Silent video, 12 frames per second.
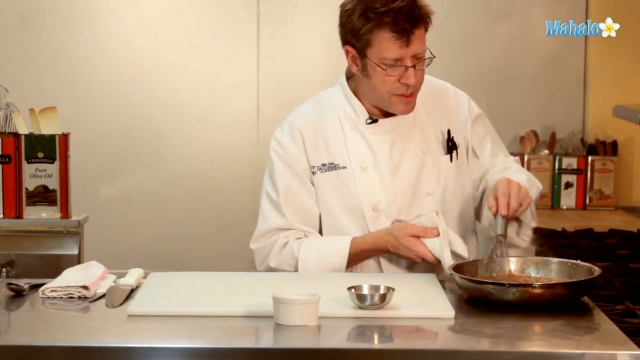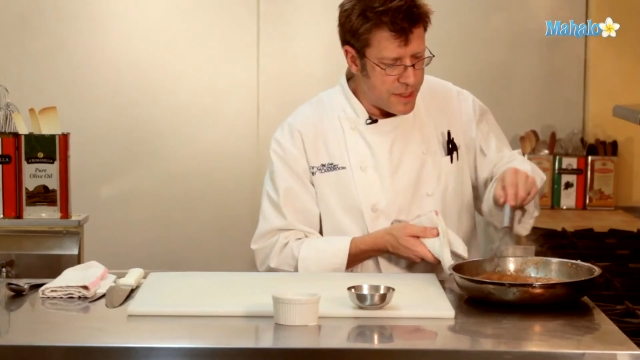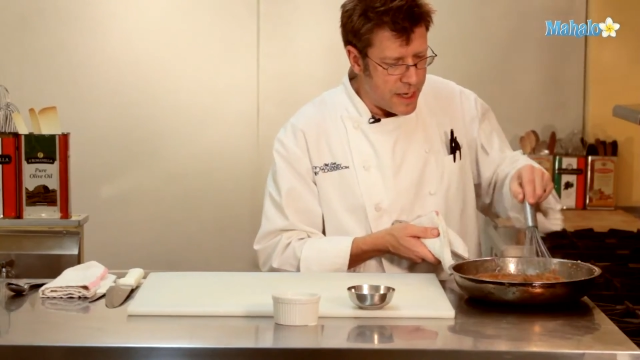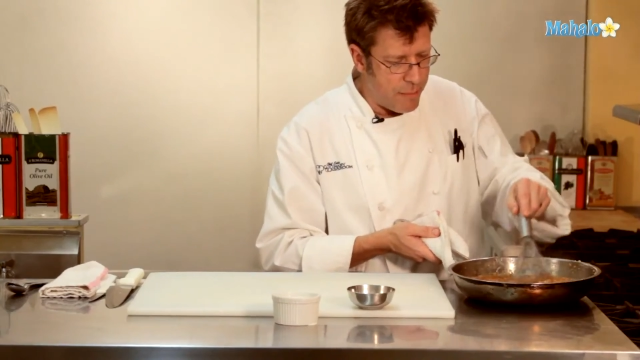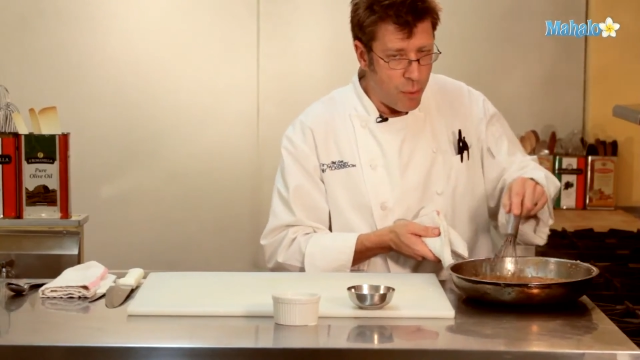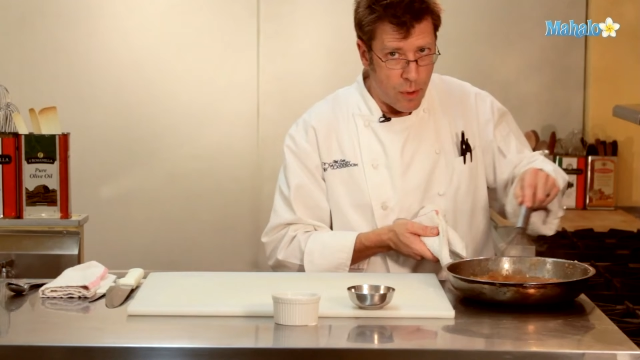that
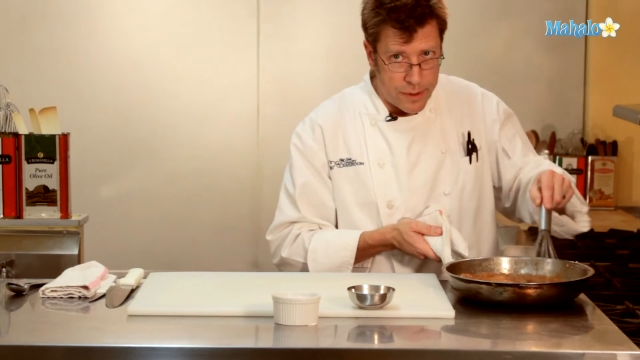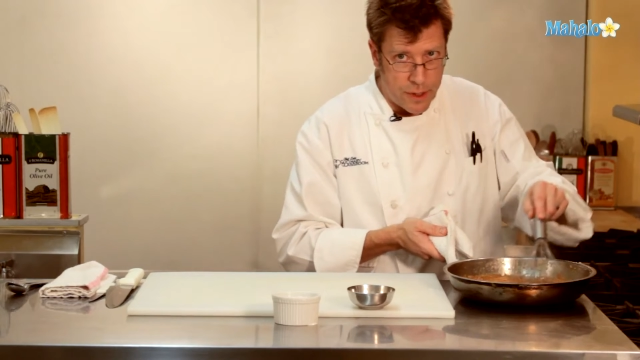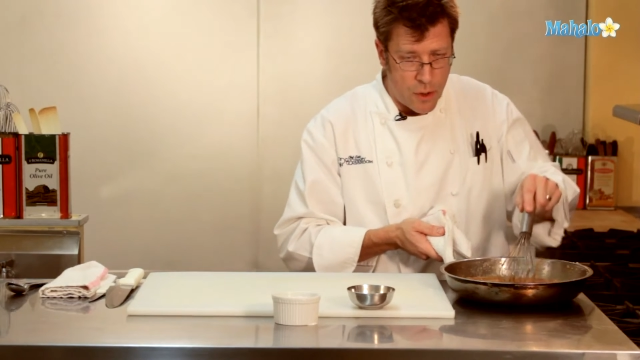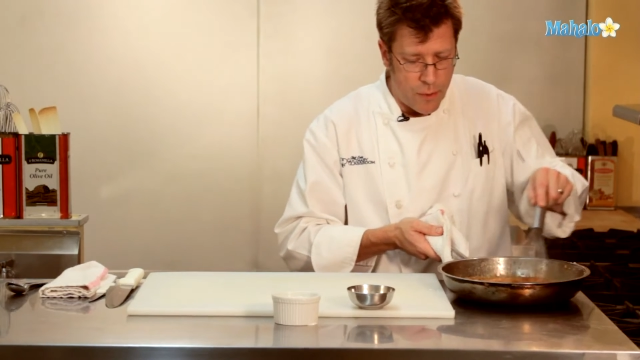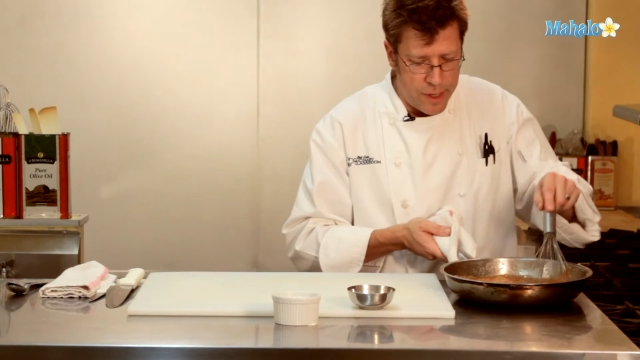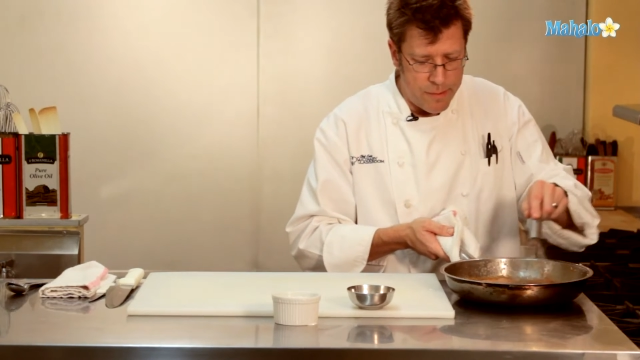I poured the
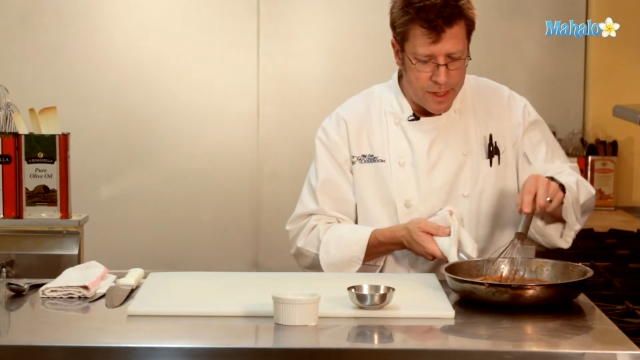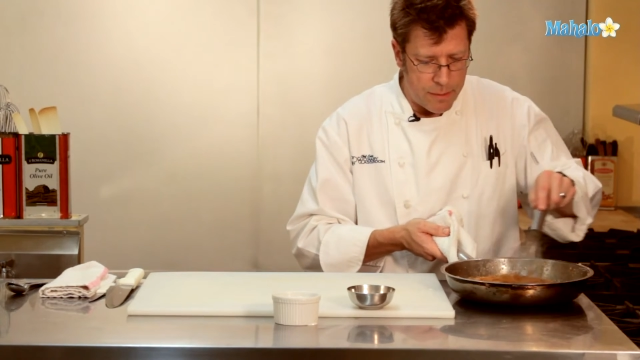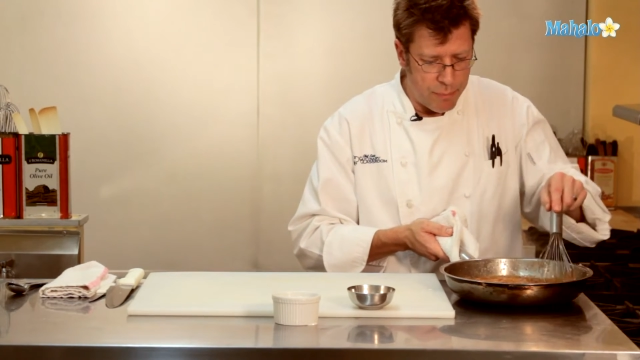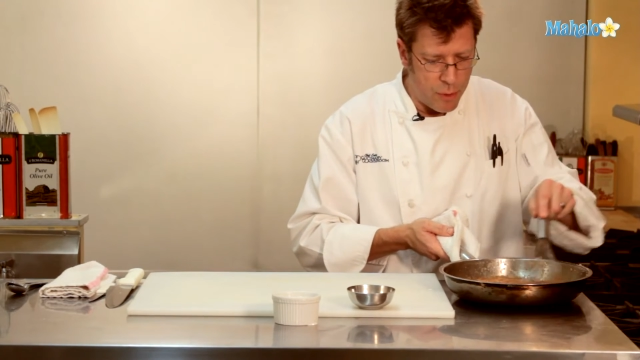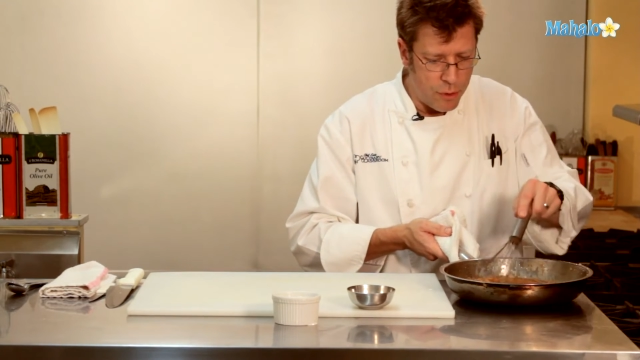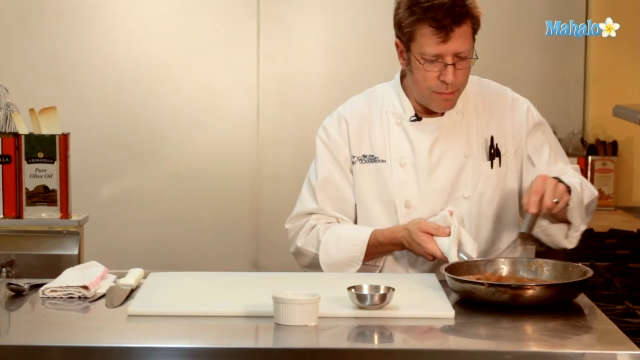cream and then
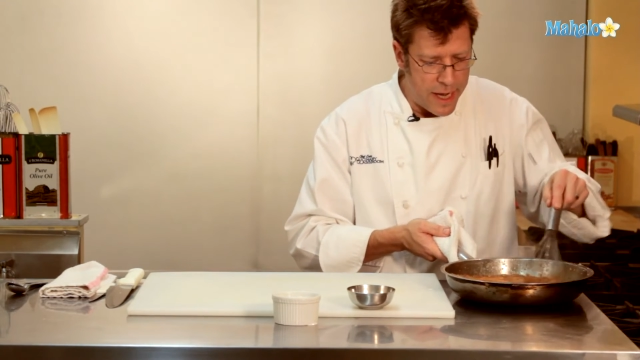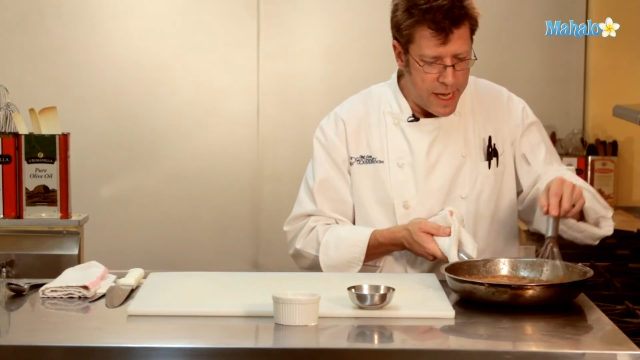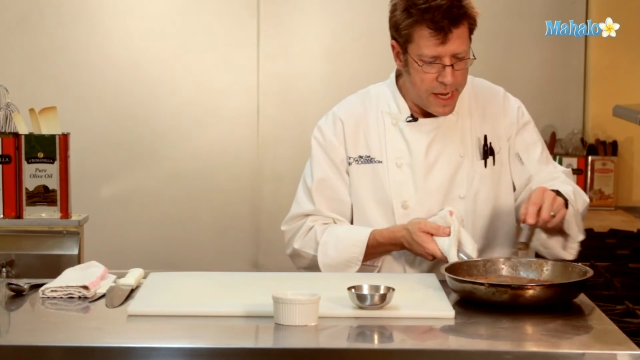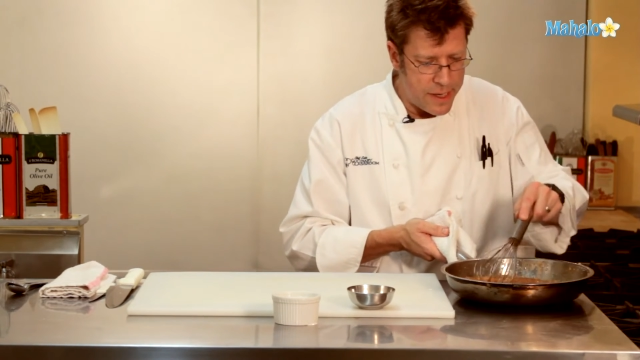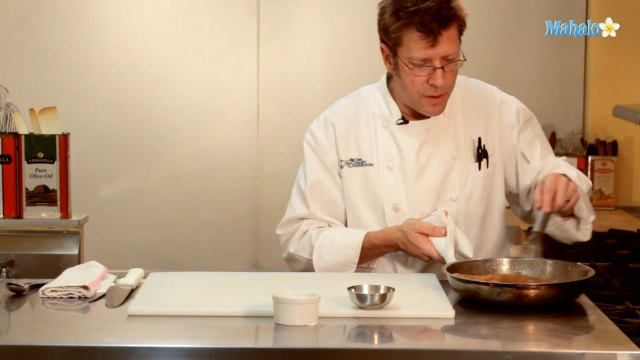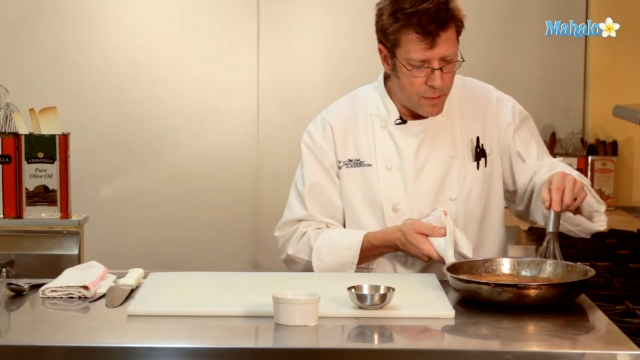pulled my
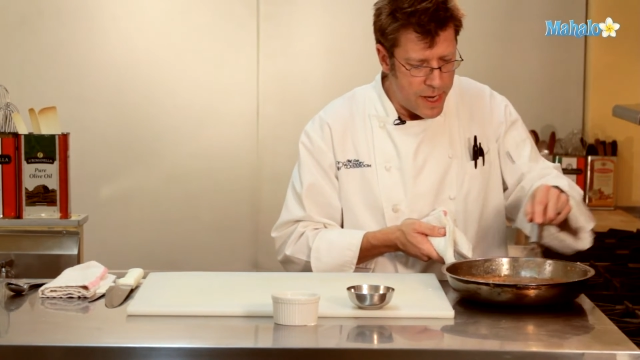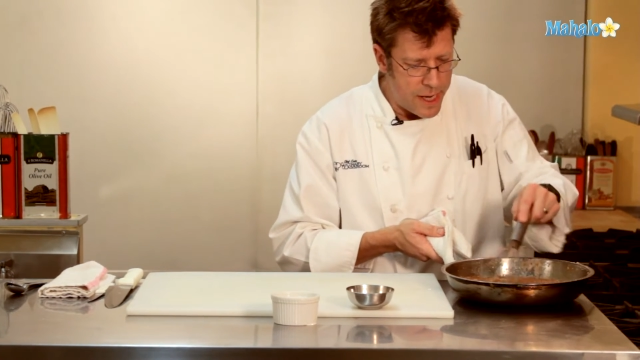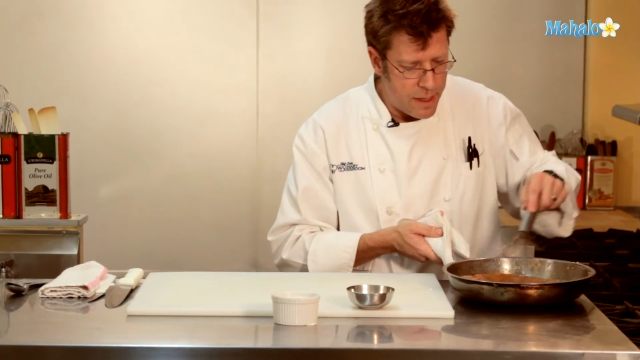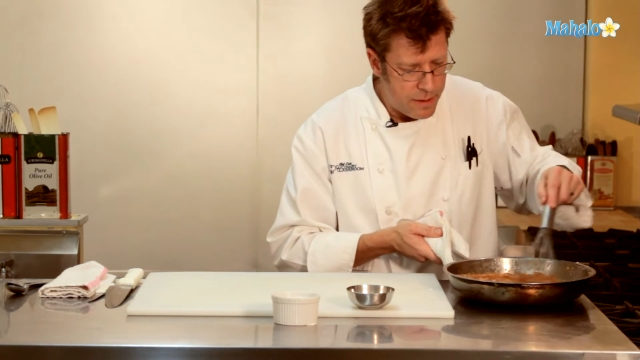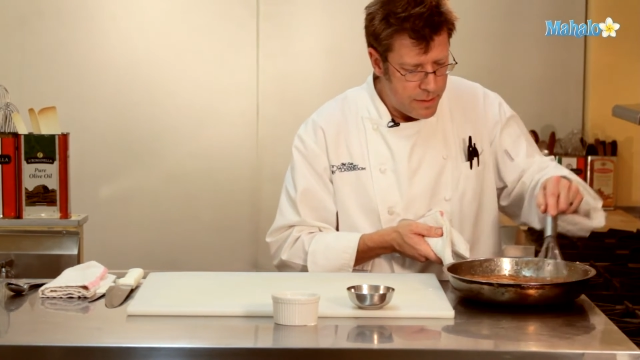hand away.